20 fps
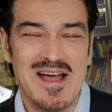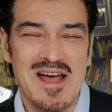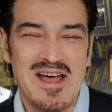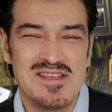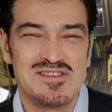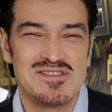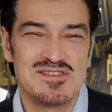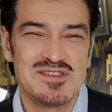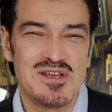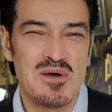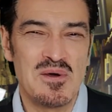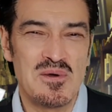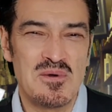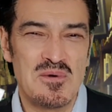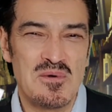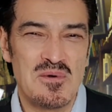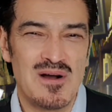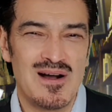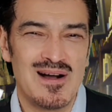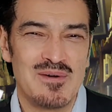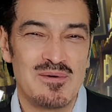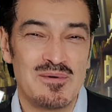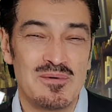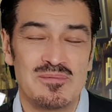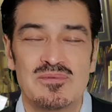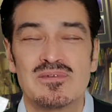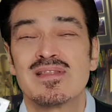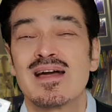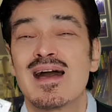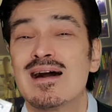So
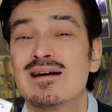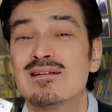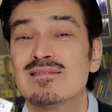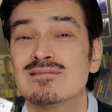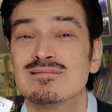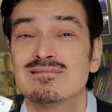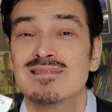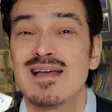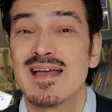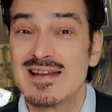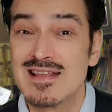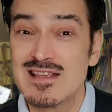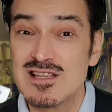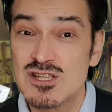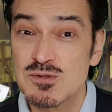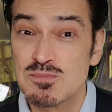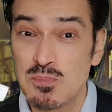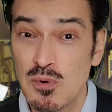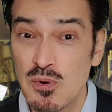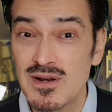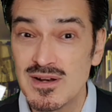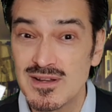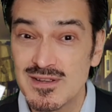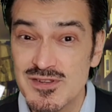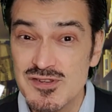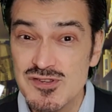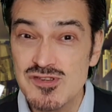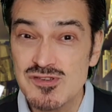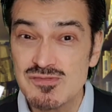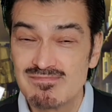without any
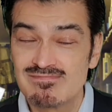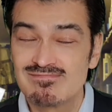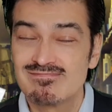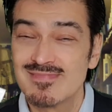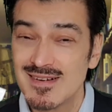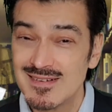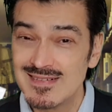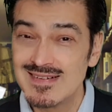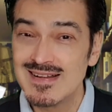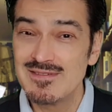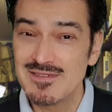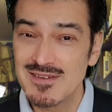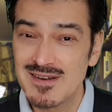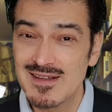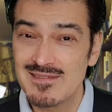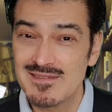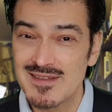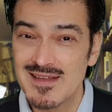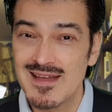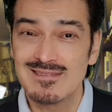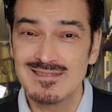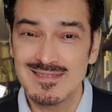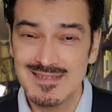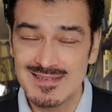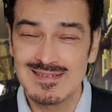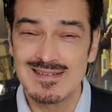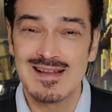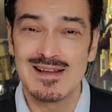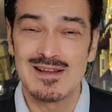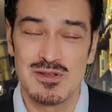spoilers, I'll leave it at that
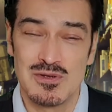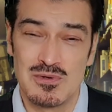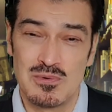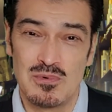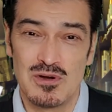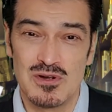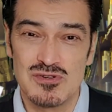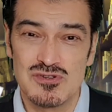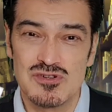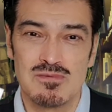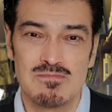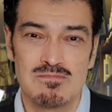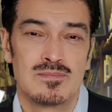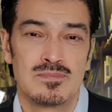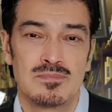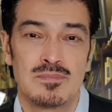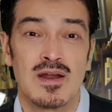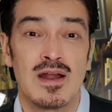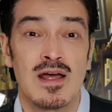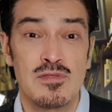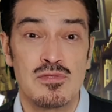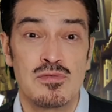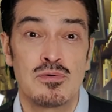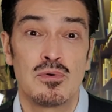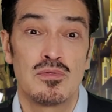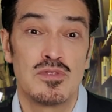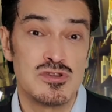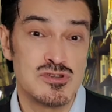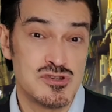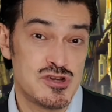and let you watch it. But I
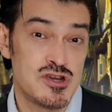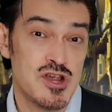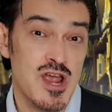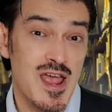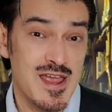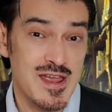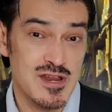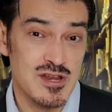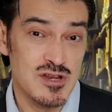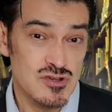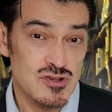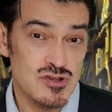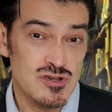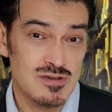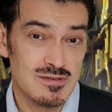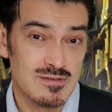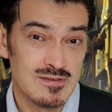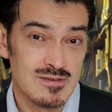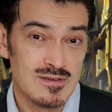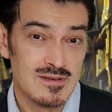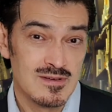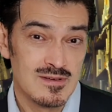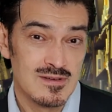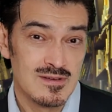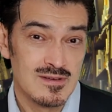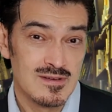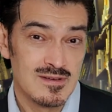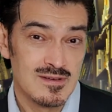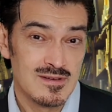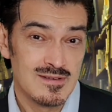thought the change
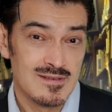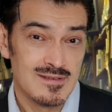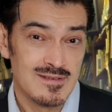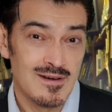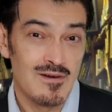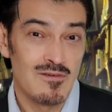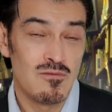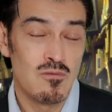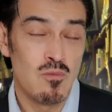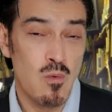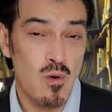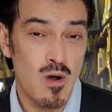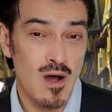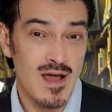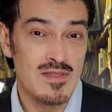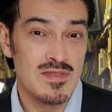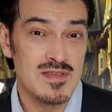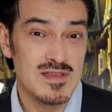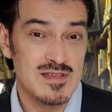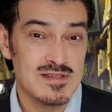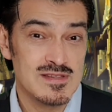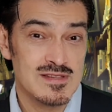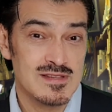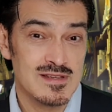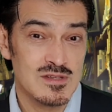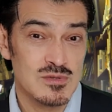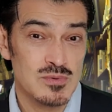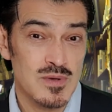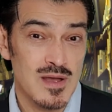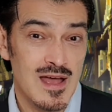of why these
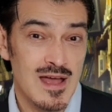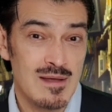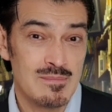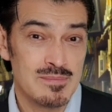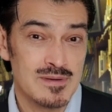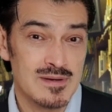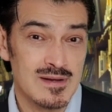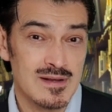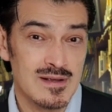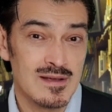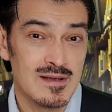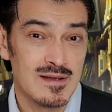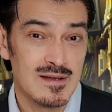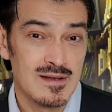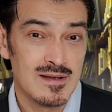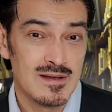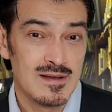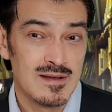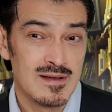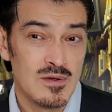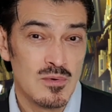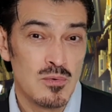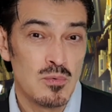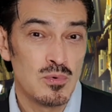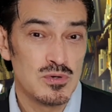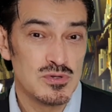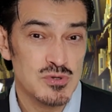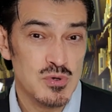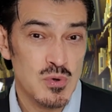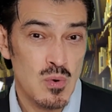things were happening
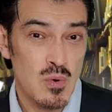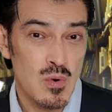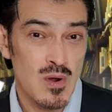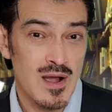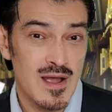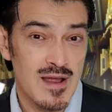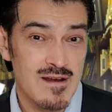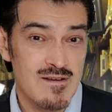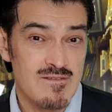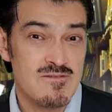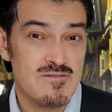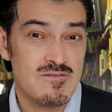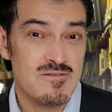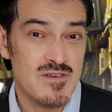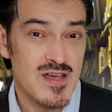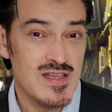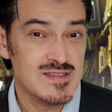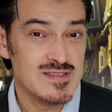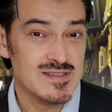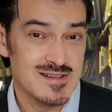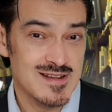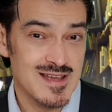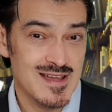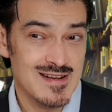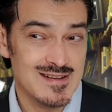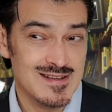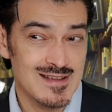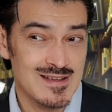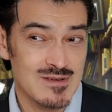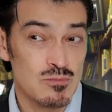was quite
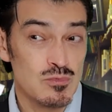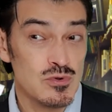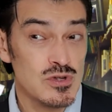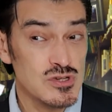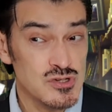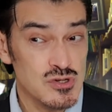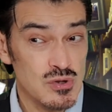fascinating, which